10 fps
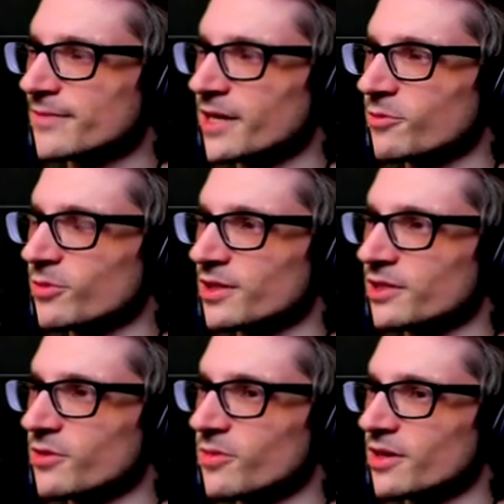I really
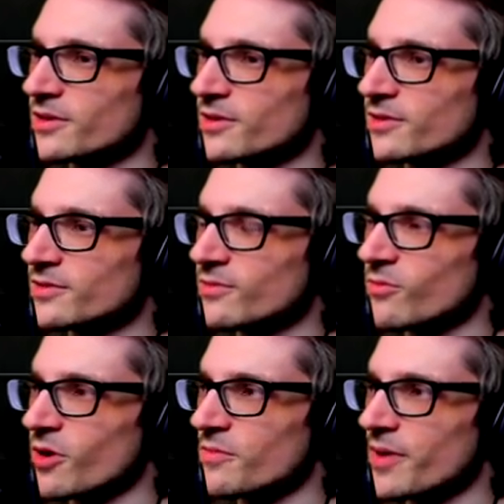don't want to
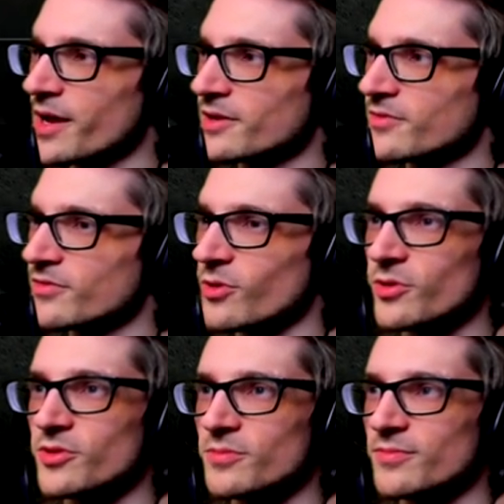run back and
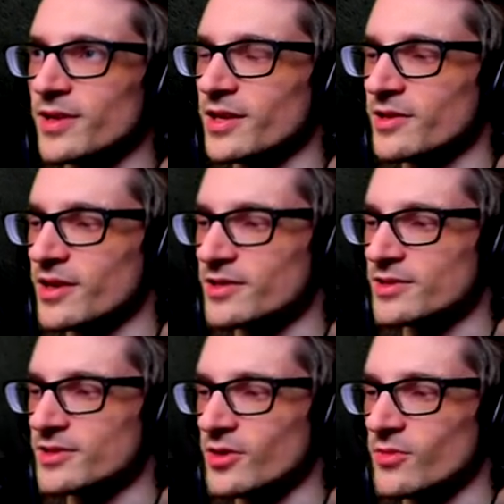forth. I, I
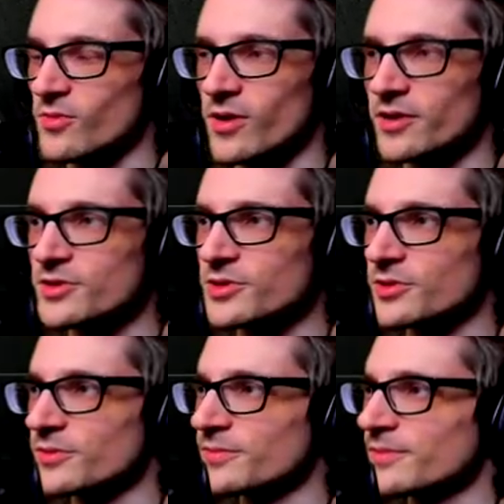don't want to.
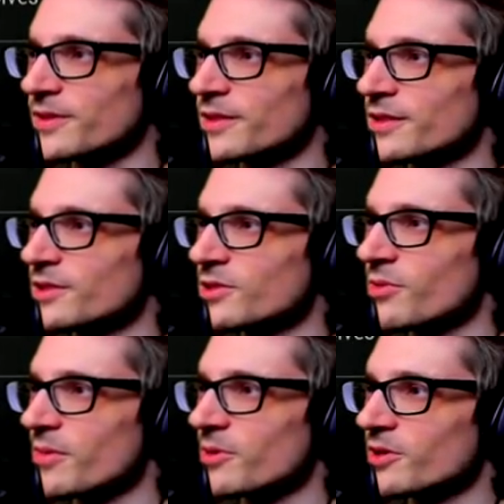You know
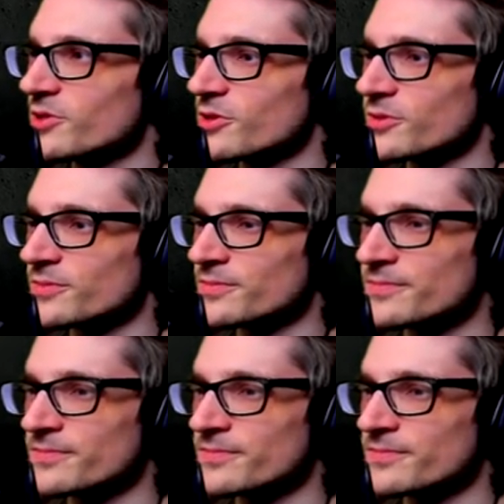what I'm gonna do?